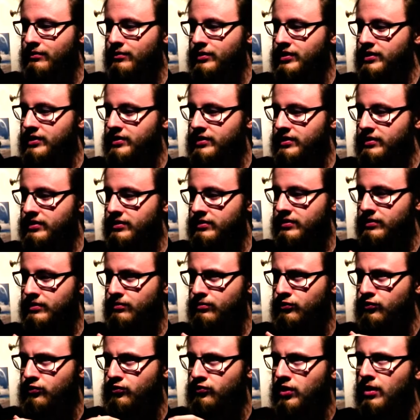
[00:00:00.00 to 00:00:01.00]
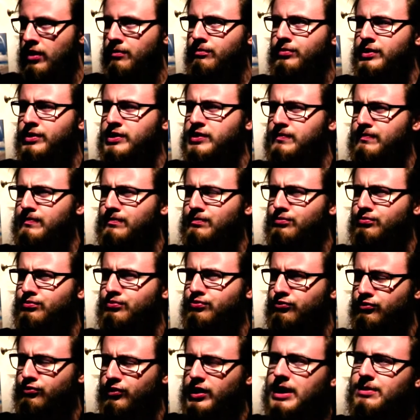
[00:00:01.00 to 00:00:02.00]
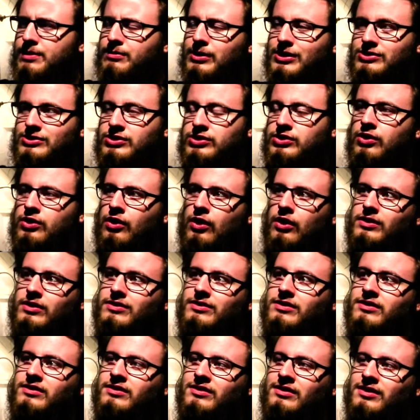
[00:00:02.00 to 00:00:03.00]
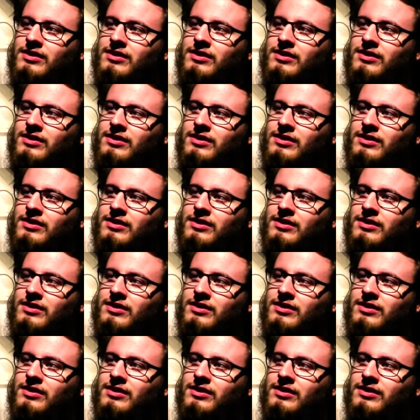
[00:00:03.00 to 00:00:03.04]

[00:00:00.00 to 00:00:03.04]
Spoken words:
which is good. So Trump is pretty much gone.